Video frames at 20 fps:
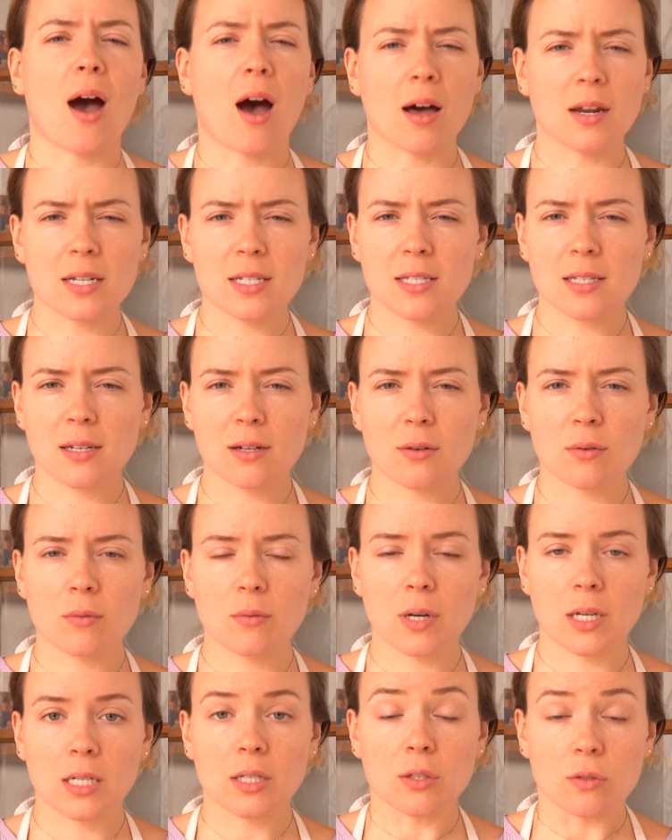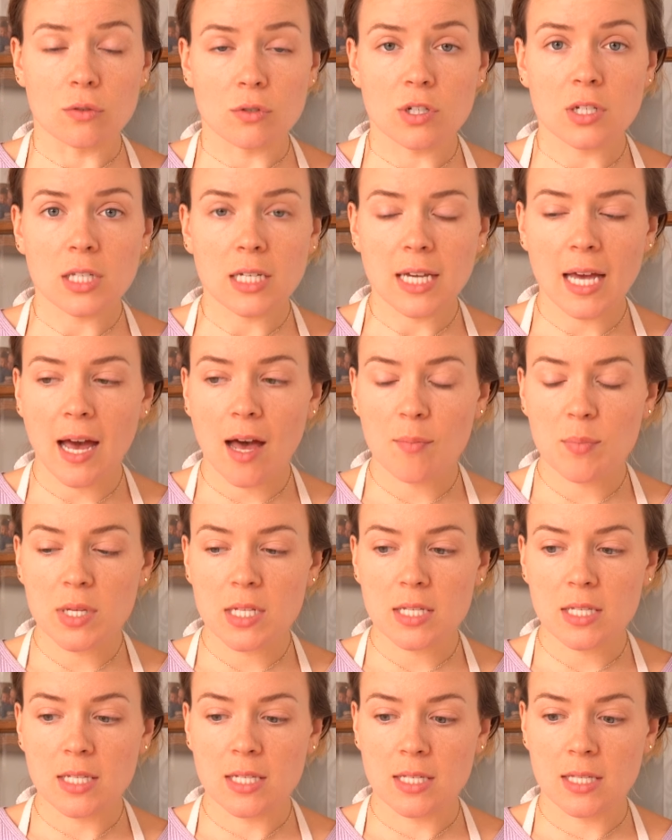Honestly, what usually
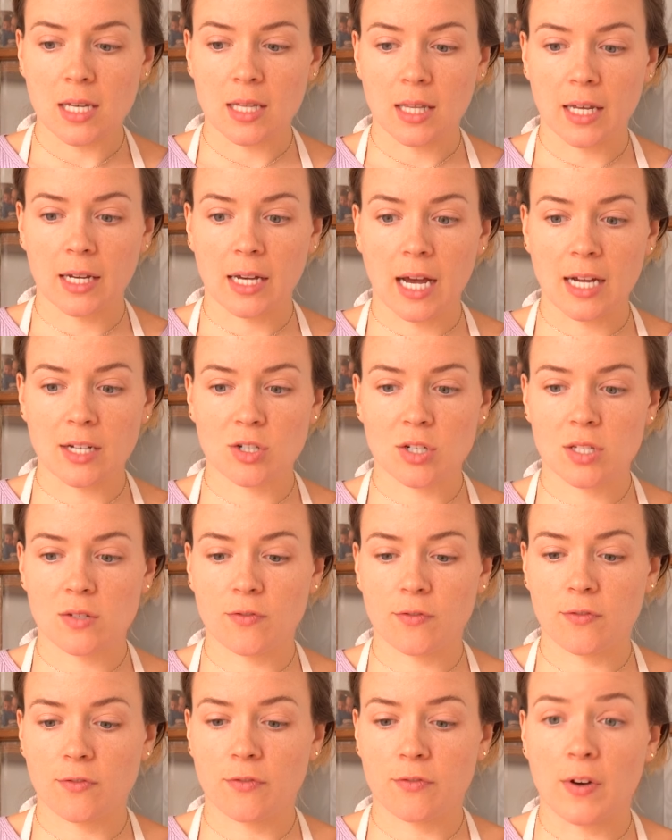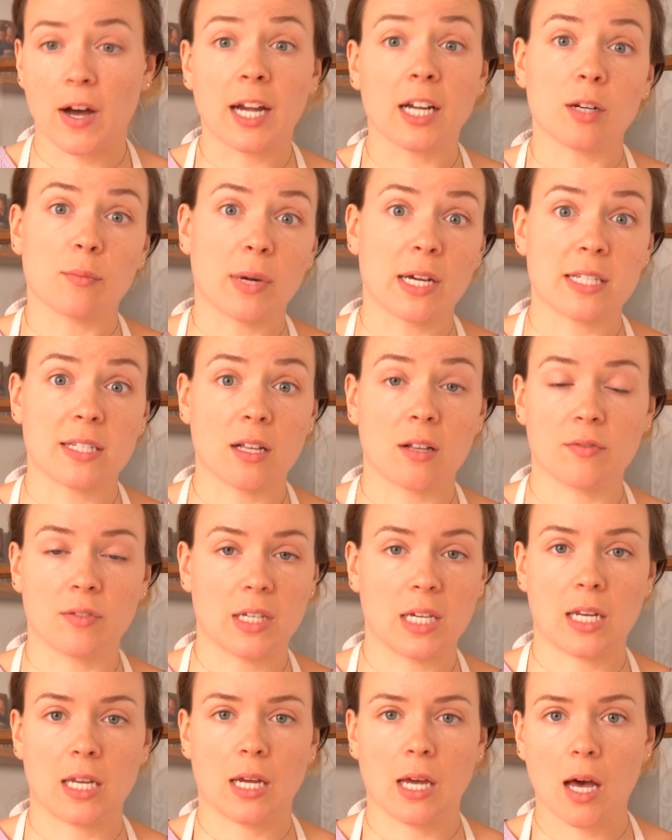happens is that like I just find myself
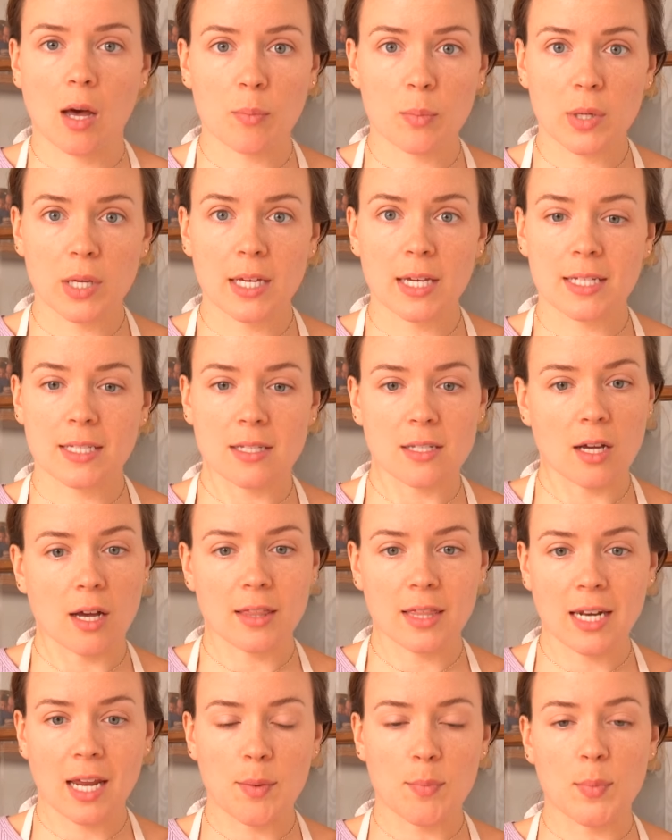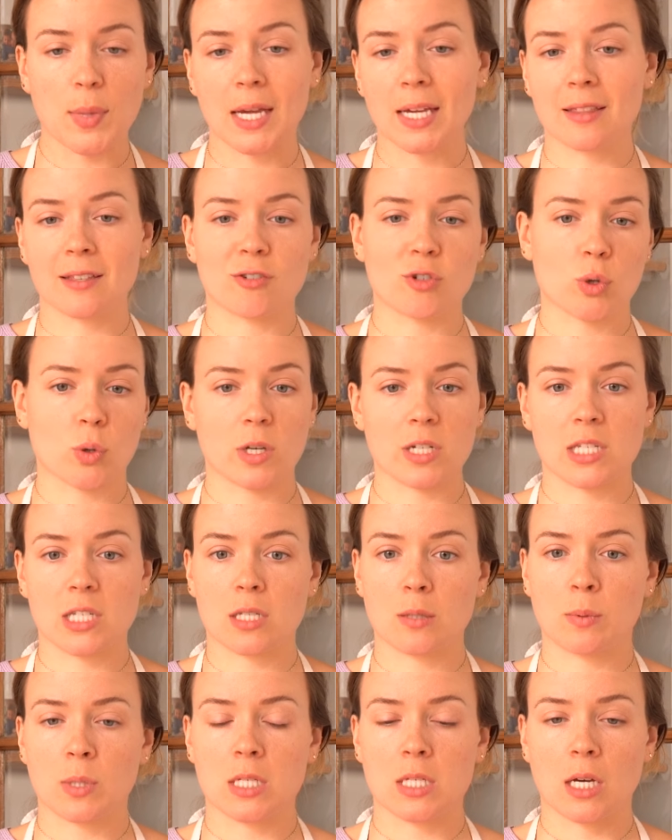getting up. It's not that I've made the choice
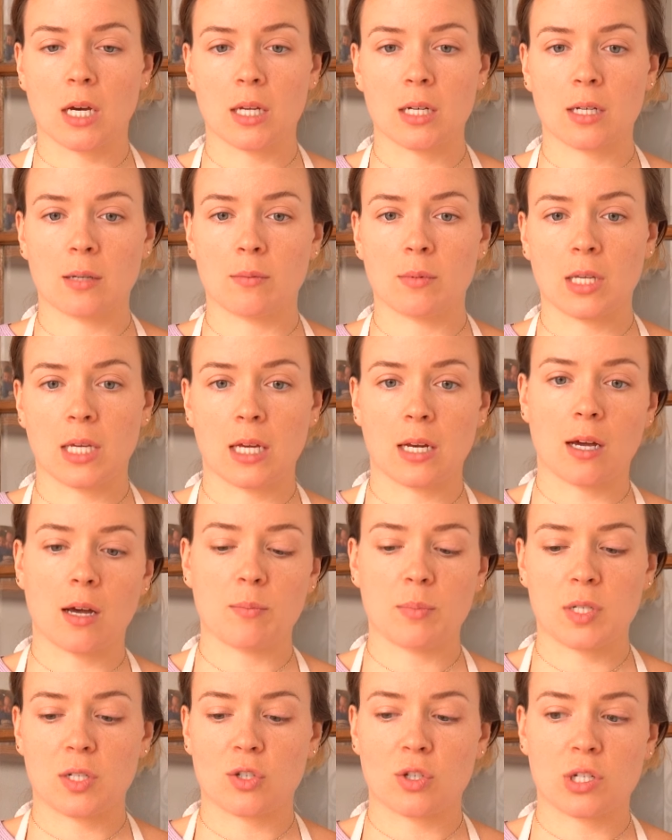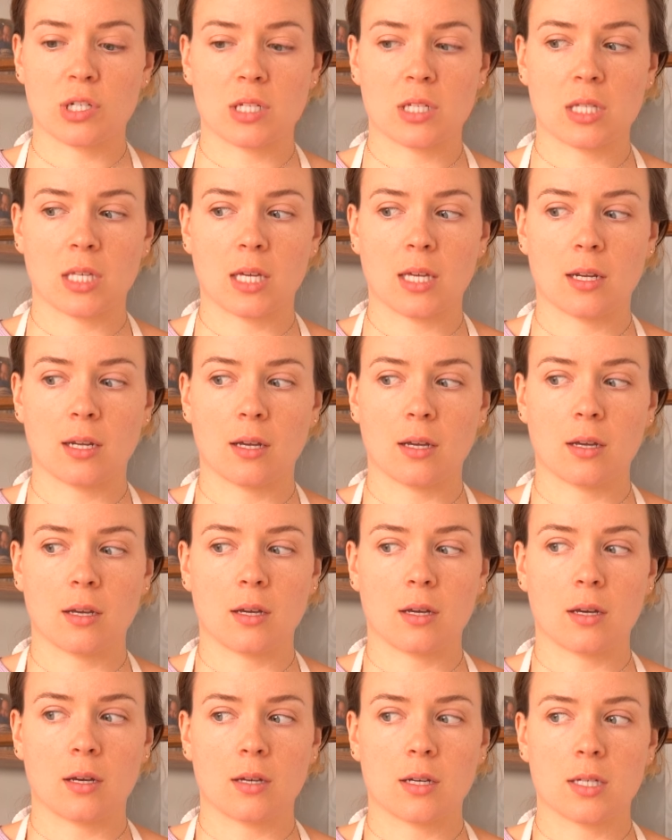to be done and get up. It's just that
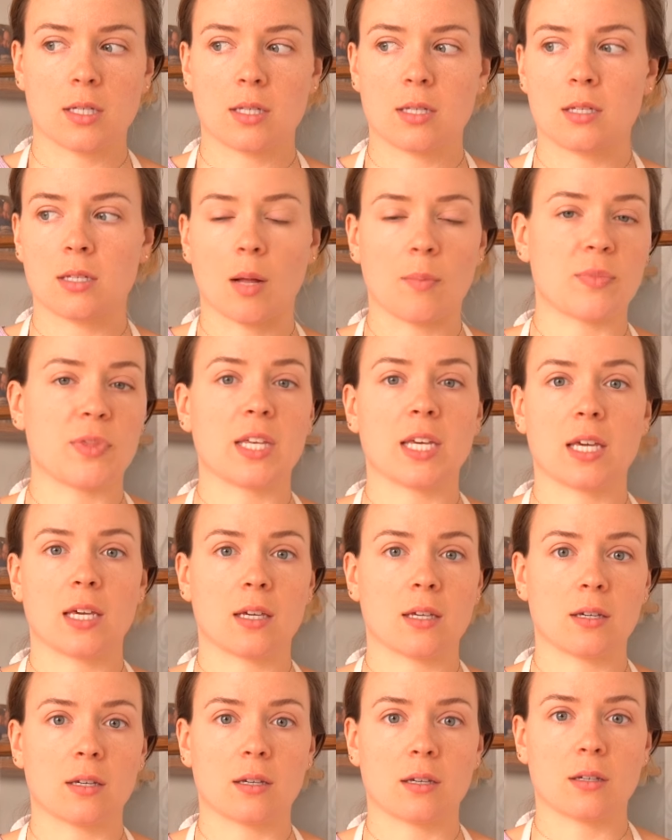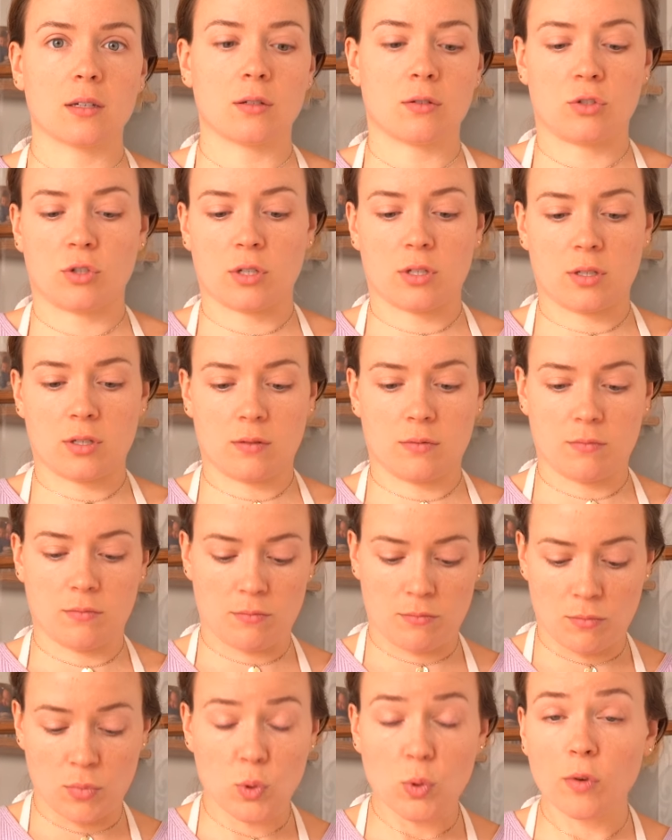something just
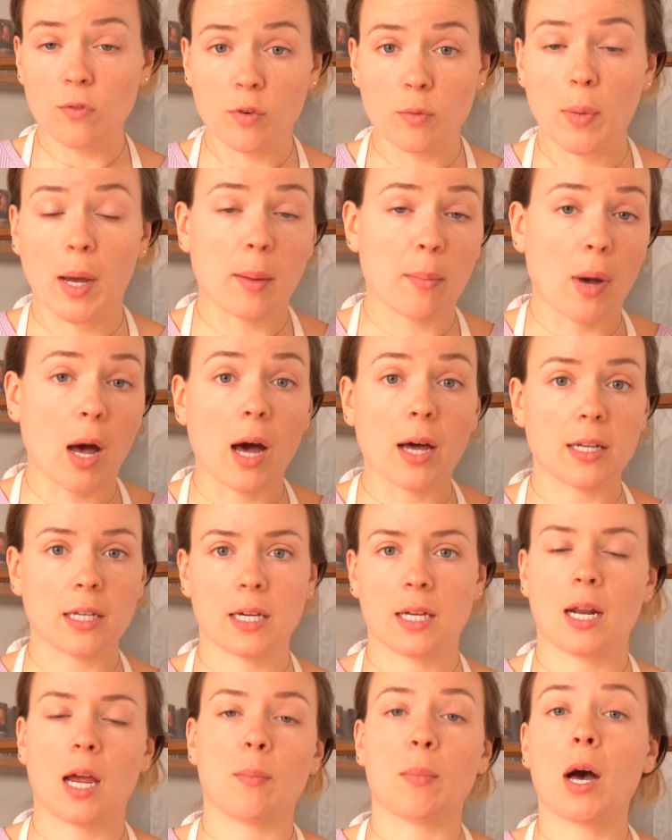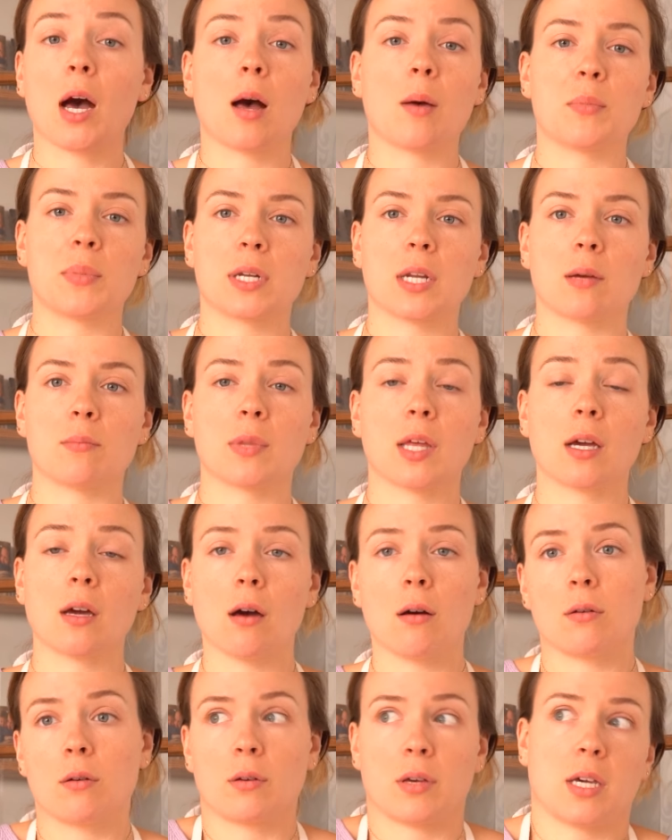moved my body and I'm up and I'm like,
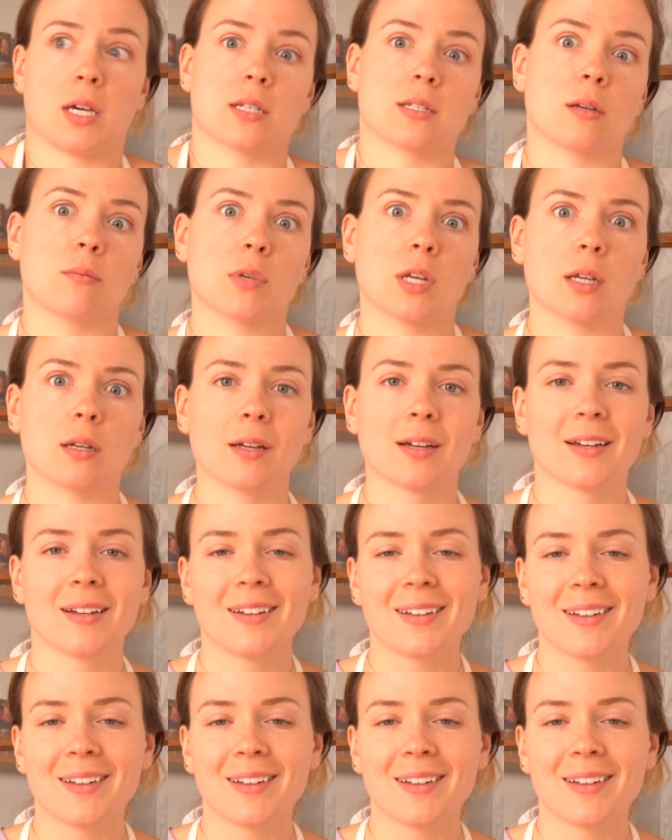oh, okay, I guess I'm done.